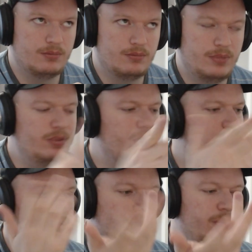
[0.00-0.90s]
Maybe
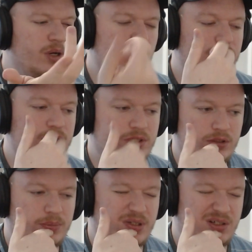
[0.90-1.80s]
not win
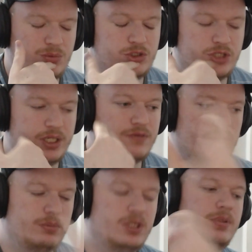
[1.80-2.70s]
material, but we'd trade off so
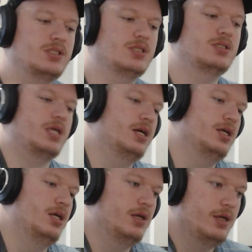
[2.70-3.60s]
many pieces that
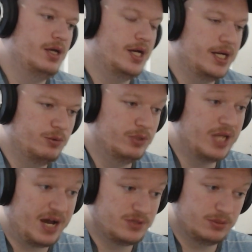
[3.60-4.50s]
we'd
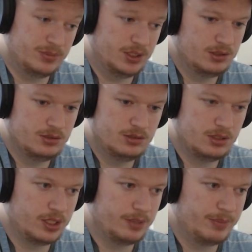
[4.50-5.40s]
have to be
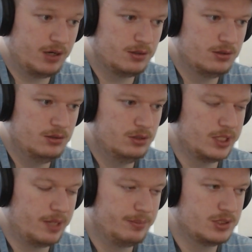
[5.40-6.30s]
better in
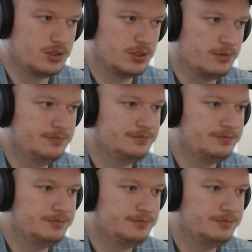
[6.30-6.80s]
that position.